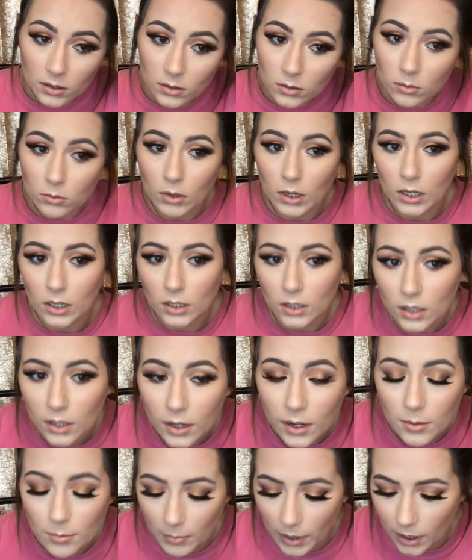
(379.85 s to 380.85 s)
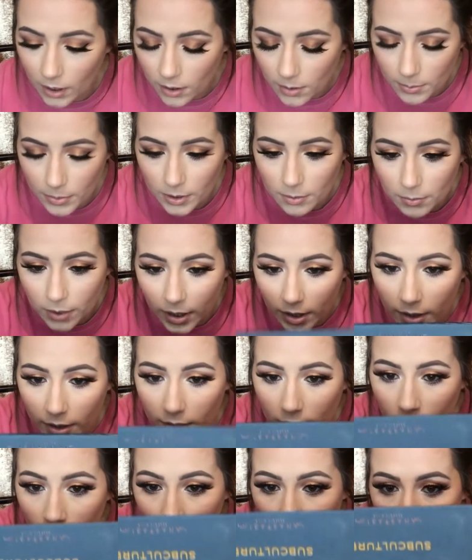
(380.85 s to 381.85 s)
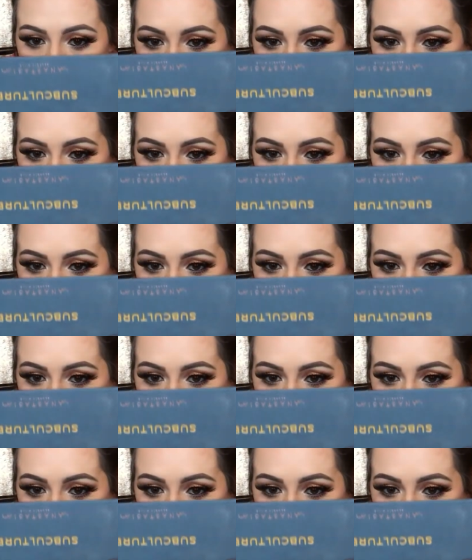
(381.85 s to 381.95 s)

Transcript: Oh, I got makeup in my hair.